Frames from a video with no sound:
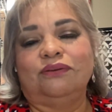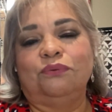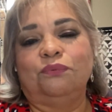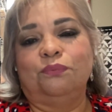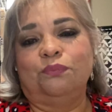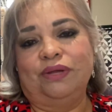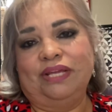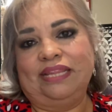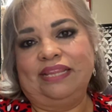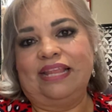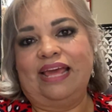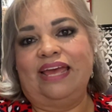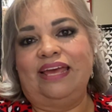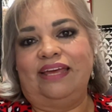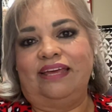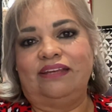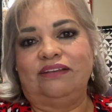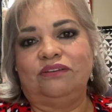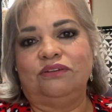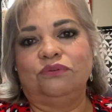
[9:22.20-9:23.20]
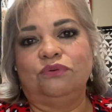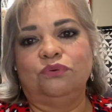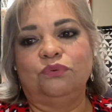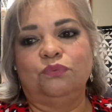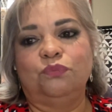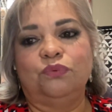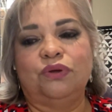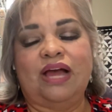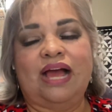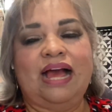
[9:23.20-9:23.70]
relate
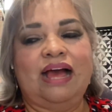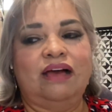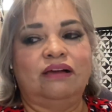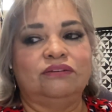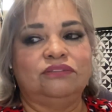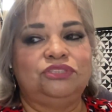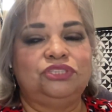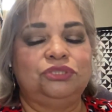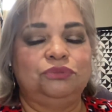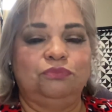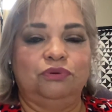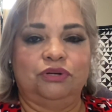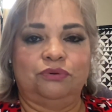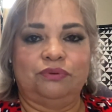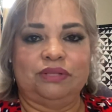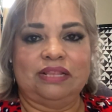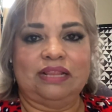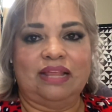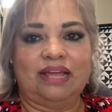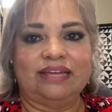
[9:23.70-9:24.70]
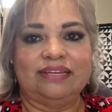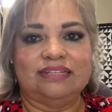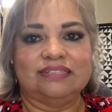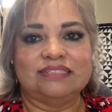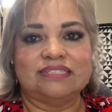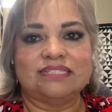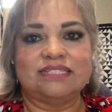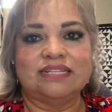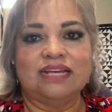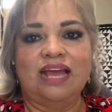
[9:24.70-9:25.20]
how to work with
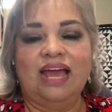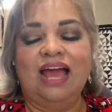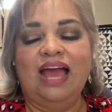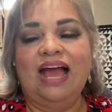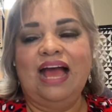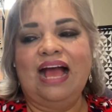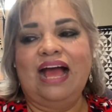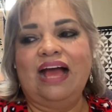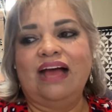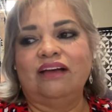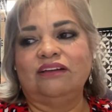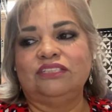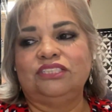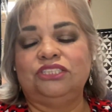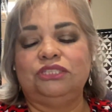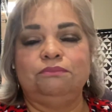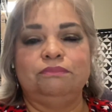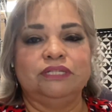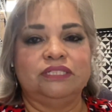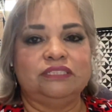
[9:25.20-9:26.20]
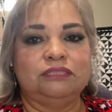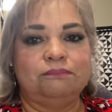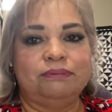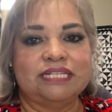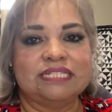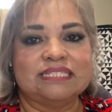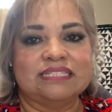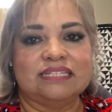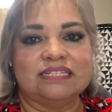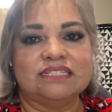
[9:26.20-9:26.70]
clients, how to build a
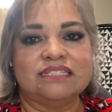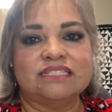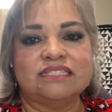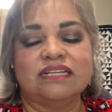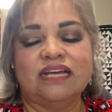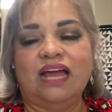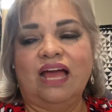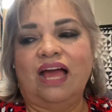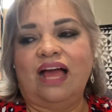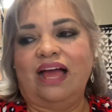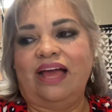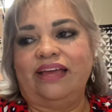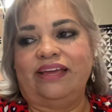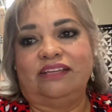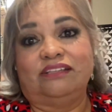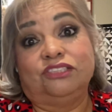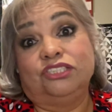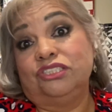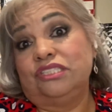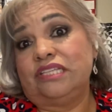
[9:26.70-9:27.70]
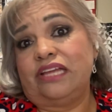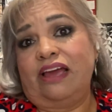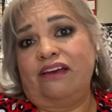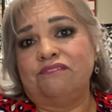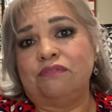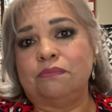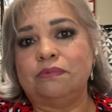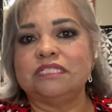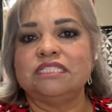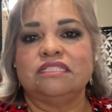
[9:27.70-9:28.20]
business. I used to
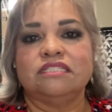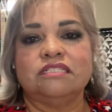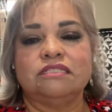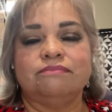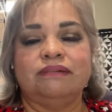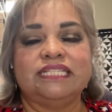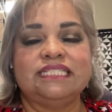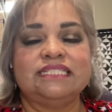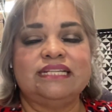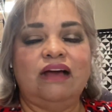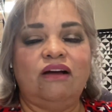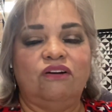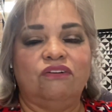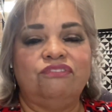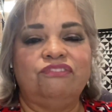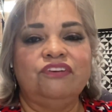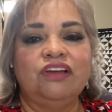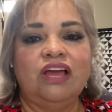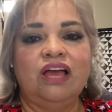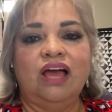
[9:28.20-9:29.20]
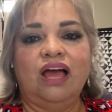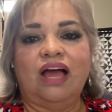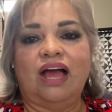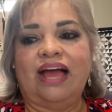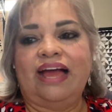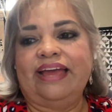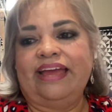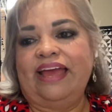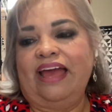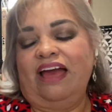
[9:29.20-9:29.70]
have a business myself.
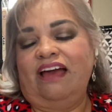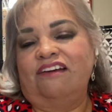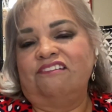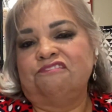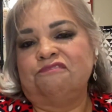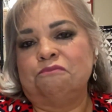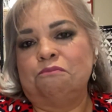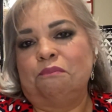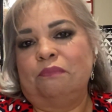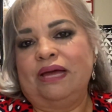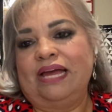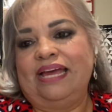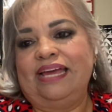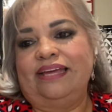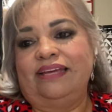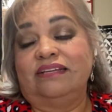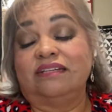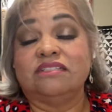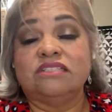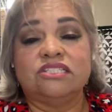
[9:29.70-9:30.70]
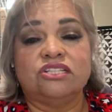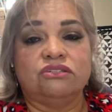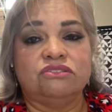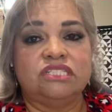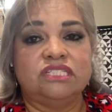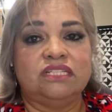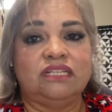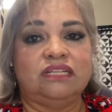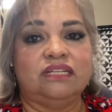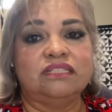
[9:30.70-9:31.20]
I have my
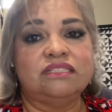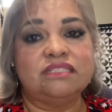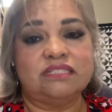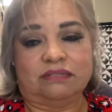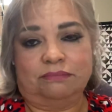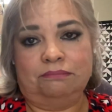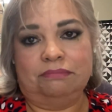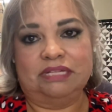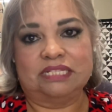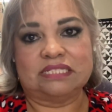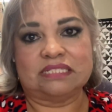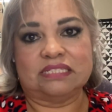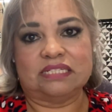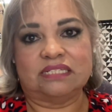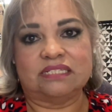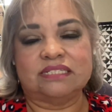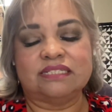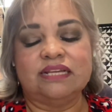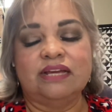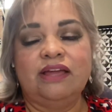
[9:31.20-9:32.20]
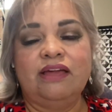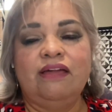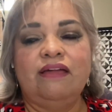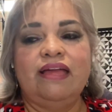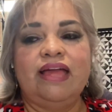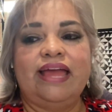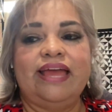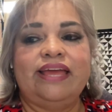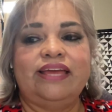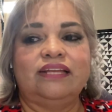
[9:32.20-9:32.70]
associates in business,
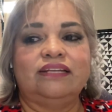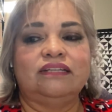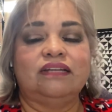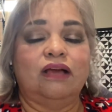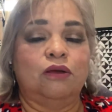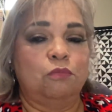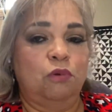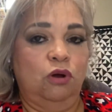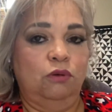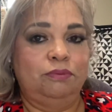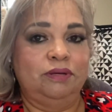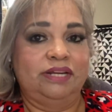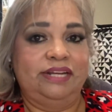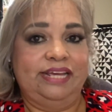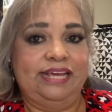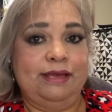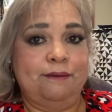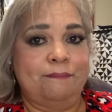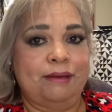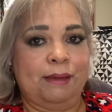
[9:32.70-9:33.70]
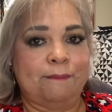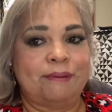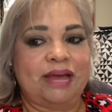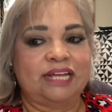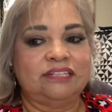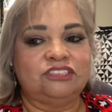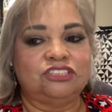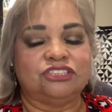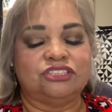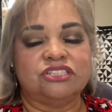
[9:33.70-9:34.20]
and I'm hoping to get my
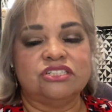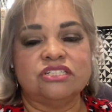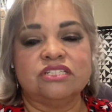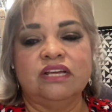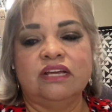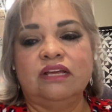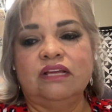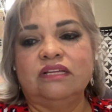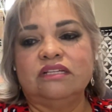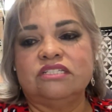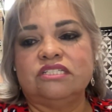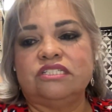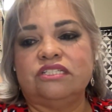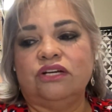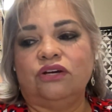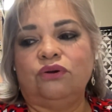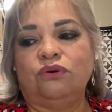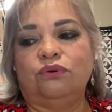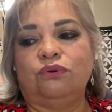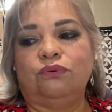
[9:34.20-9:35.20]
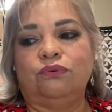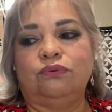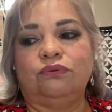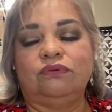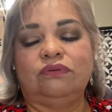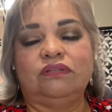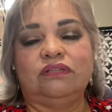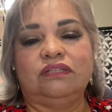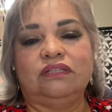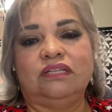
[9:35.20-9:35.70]
bachelor's.
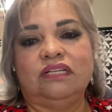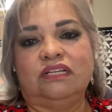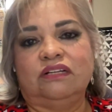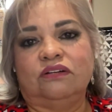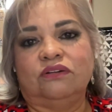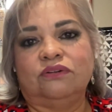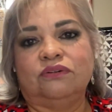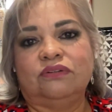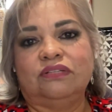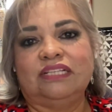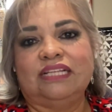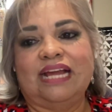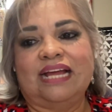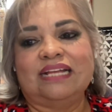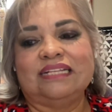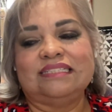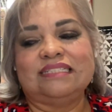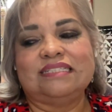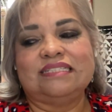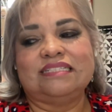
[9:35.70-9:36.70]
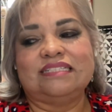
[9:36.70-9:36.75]
So, you know, that's